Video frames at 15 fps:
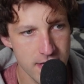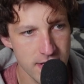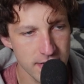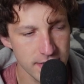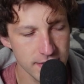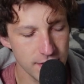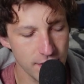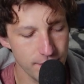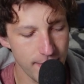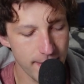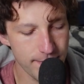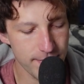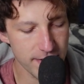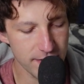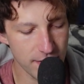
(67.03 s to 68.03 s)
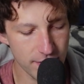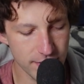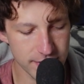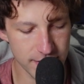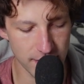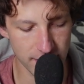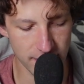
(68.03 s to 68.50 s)
So maybe you know a
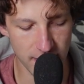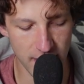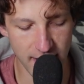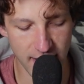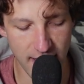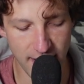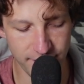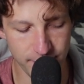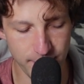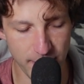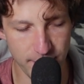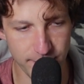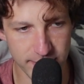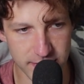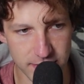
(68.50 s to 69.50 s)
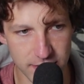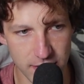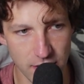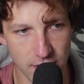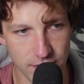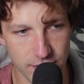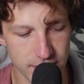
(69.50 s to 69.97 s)
song like Have You Met Miss
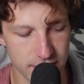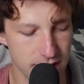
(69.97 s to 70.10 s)
Jones?